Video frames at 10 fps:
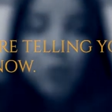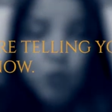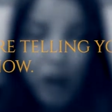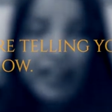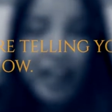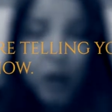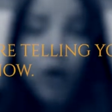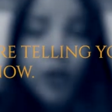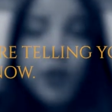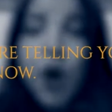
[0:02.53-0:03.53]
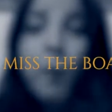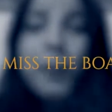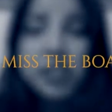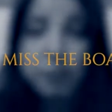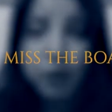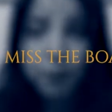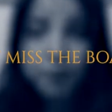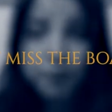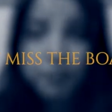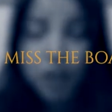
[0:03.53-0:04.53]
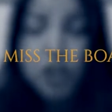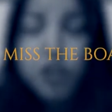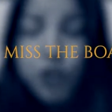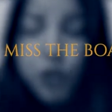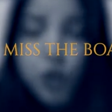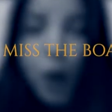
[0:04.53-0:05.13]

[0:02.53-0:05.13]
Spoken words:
you right now, don't miss the boat. Do